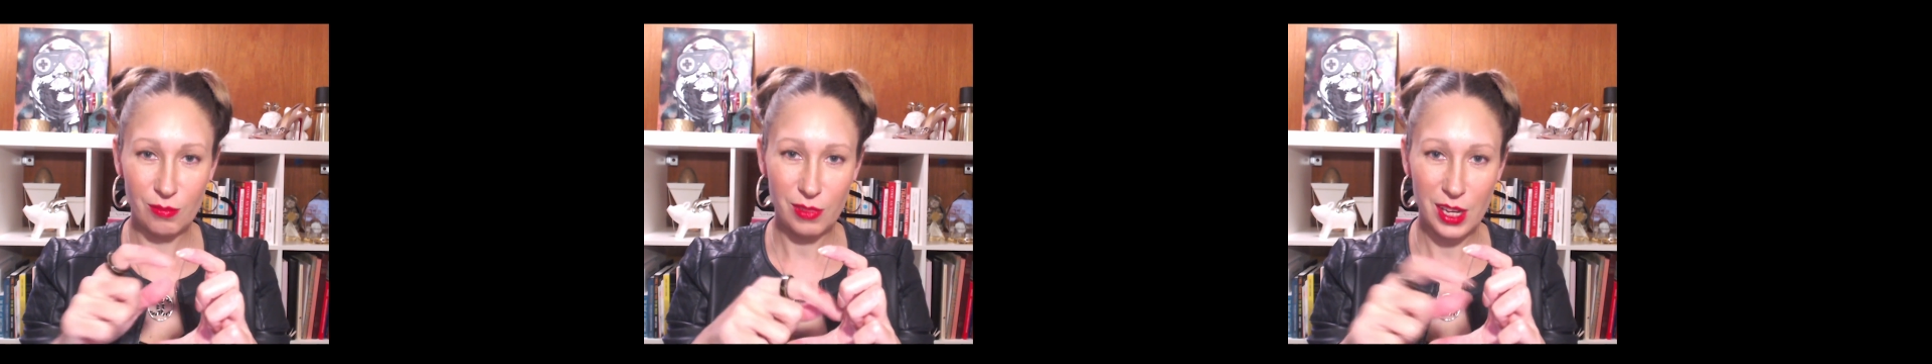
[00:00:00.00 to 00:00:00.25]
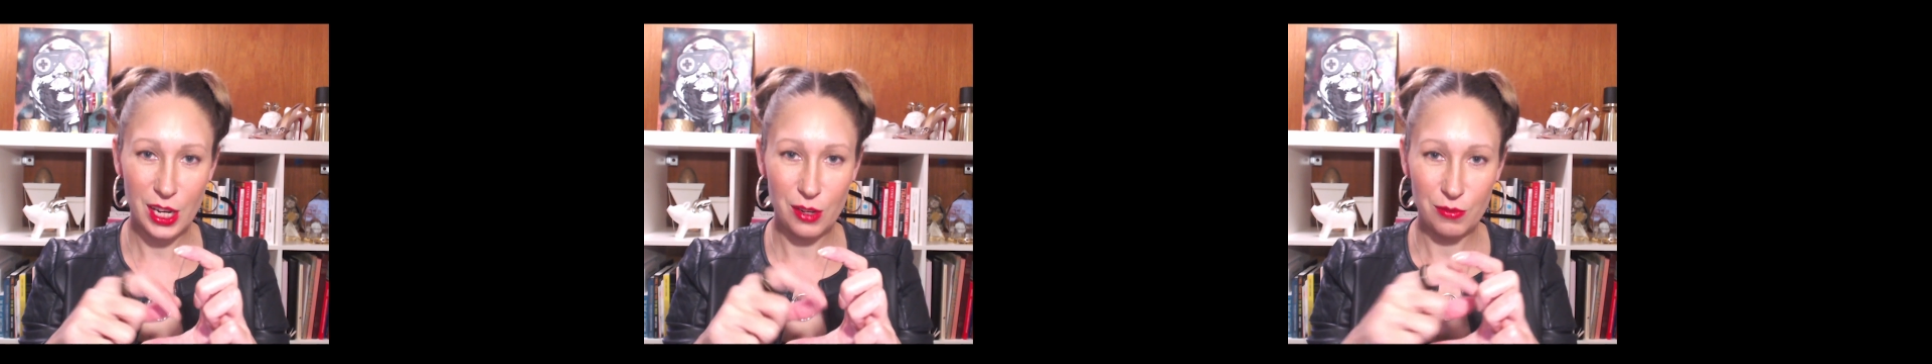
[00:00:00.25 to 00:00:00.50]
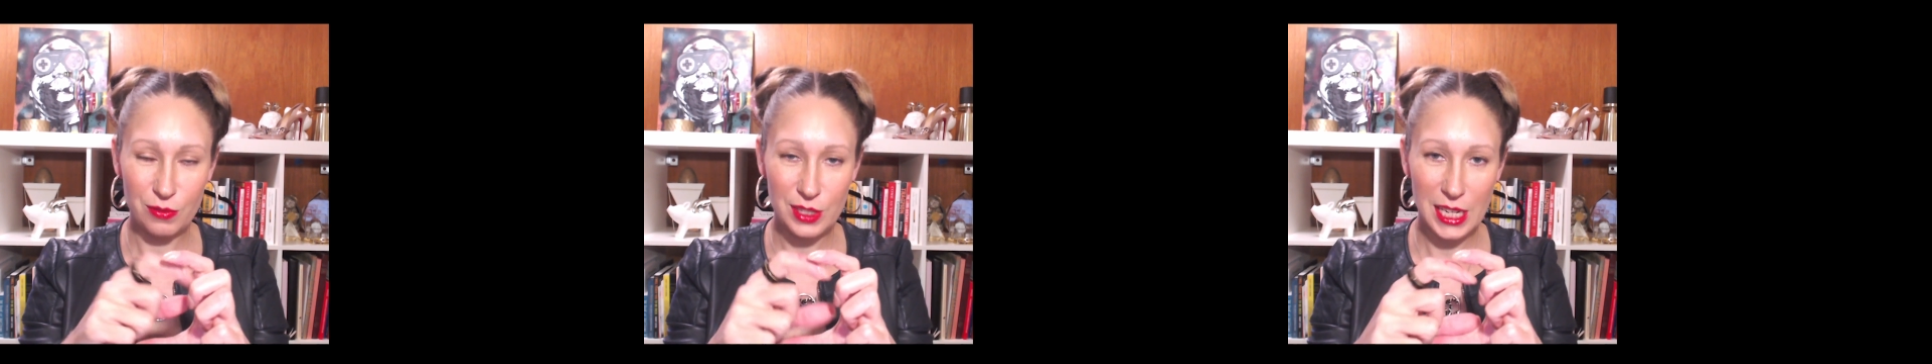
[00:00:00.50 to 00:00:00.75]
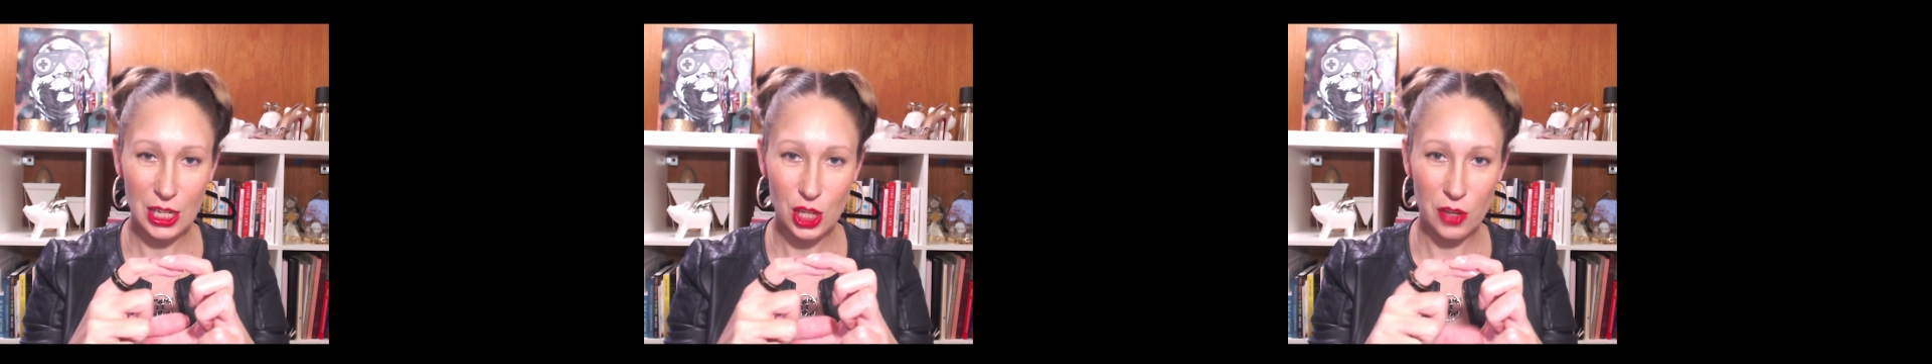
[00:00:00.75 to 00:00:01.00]
kind of
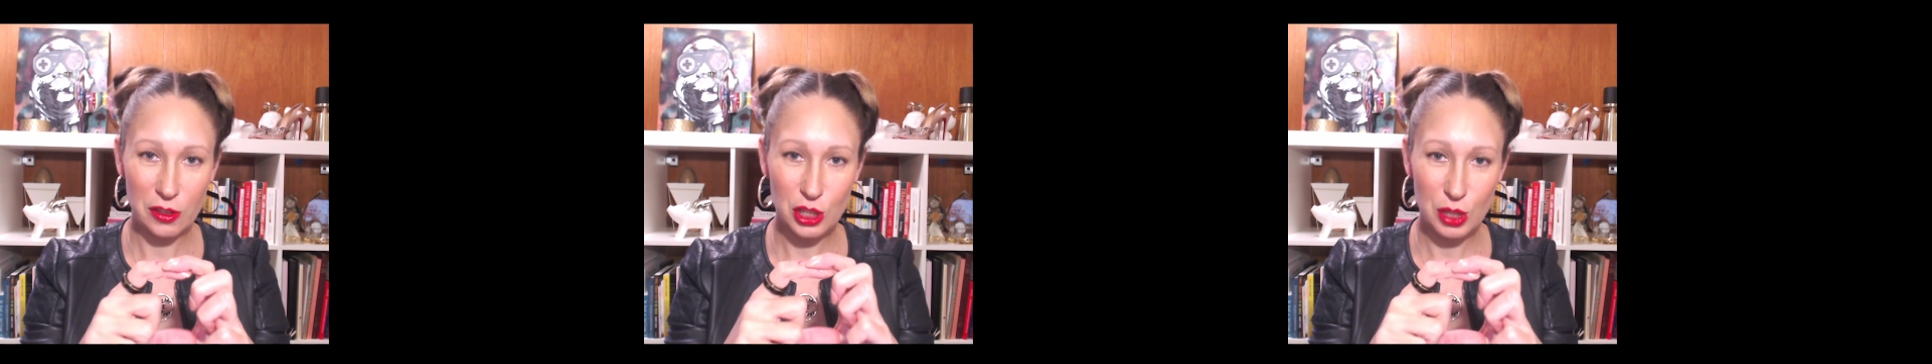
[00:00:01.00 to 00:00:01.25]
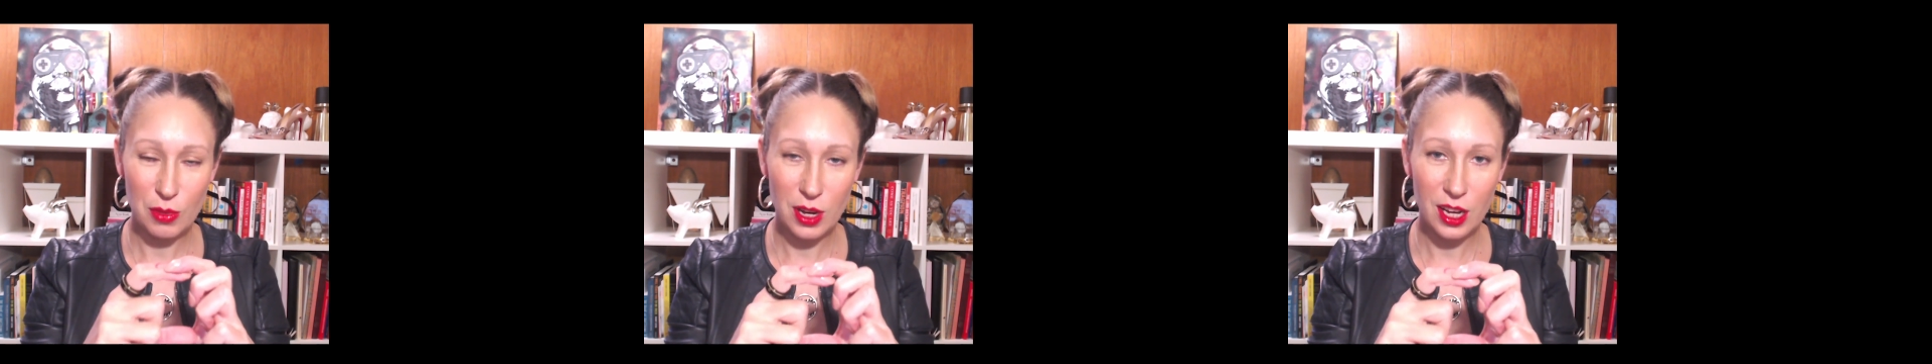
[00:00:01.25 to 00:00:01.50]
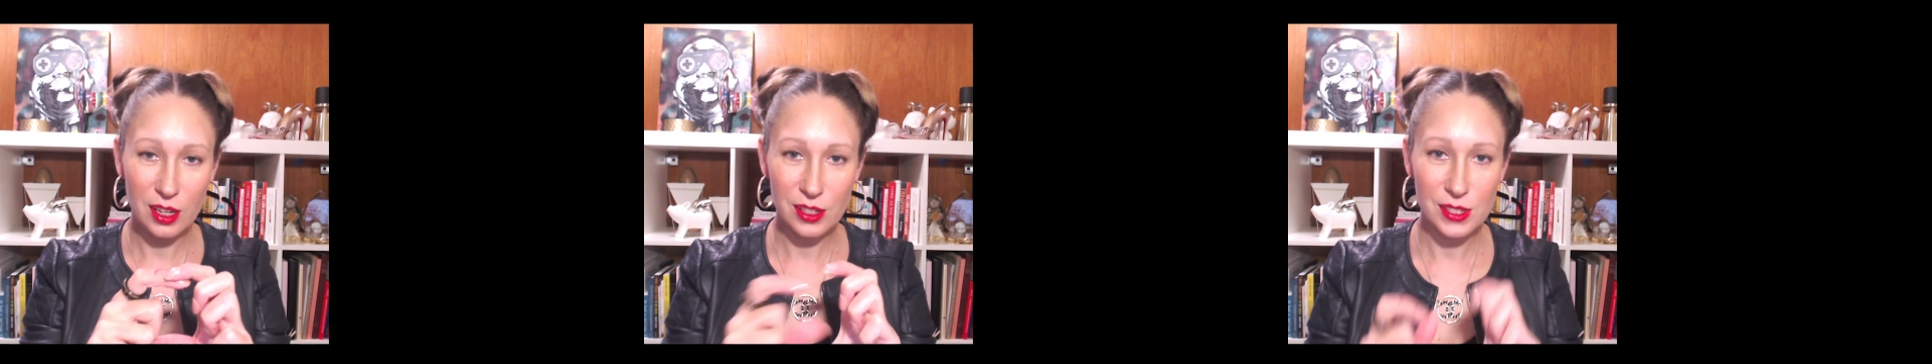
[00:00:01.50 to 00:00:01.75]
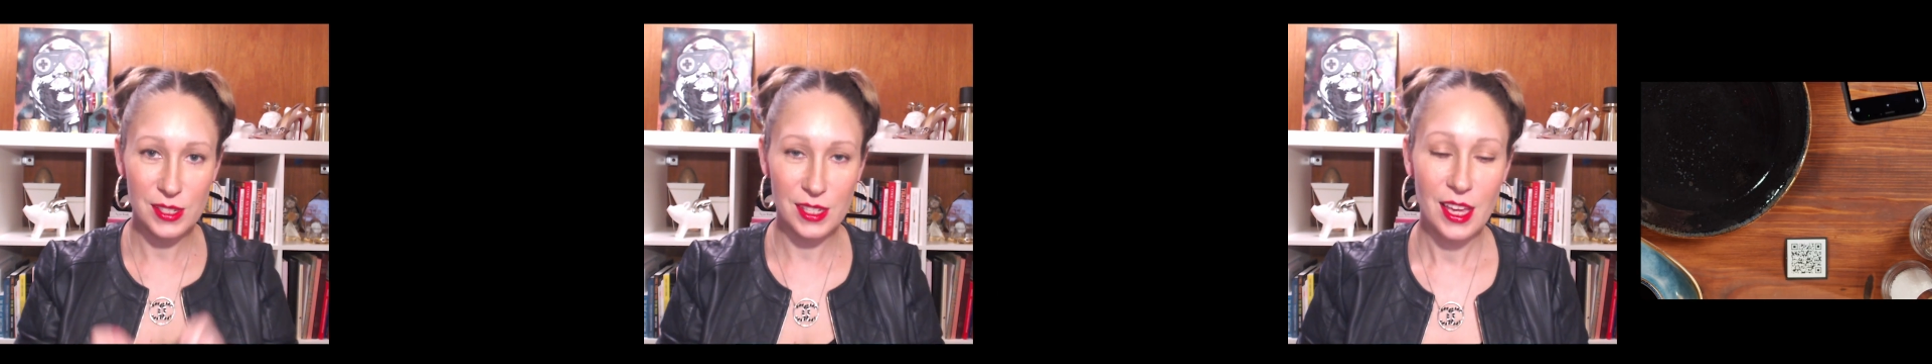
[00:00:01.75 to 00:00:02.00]
technology
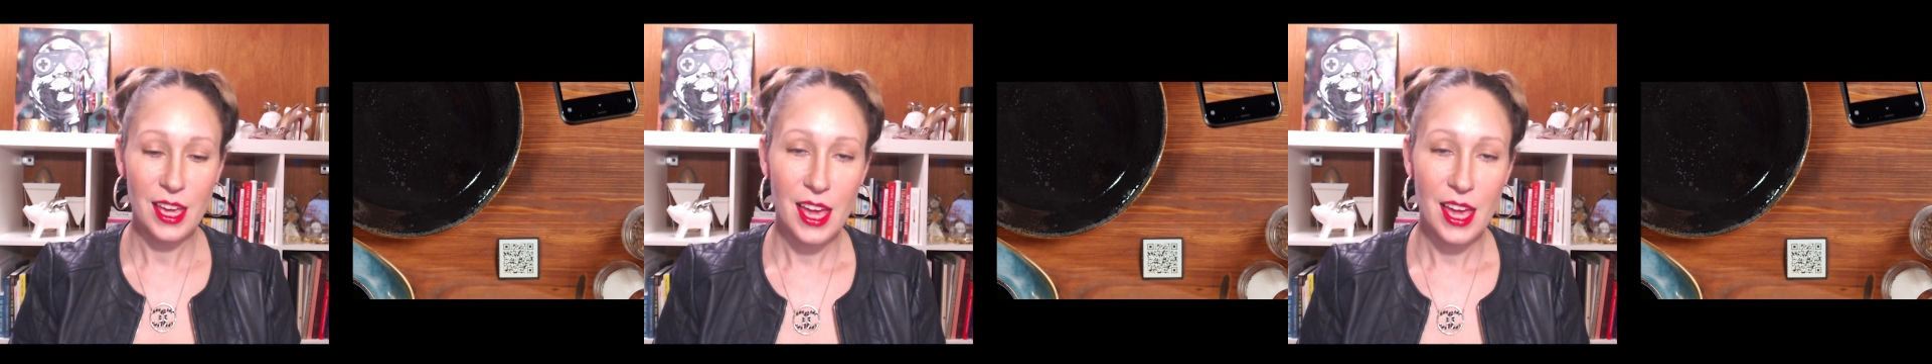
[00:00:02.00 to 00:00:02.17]
box,